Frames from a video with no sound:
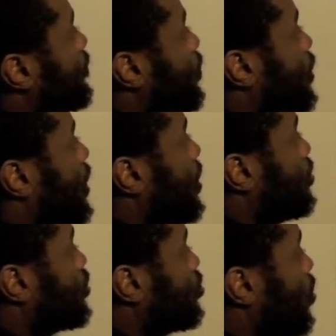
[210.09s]
for a
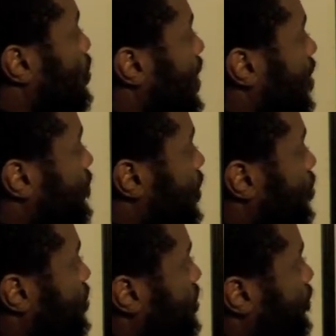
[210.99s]
coach, what we have
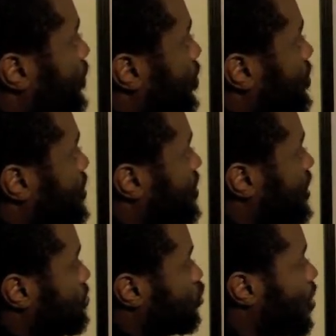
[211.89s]
here is a very
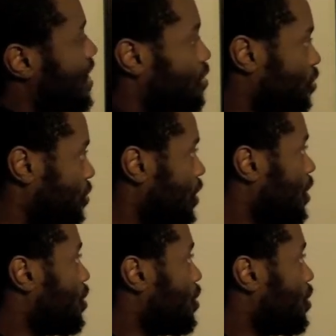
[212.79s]
steep triangle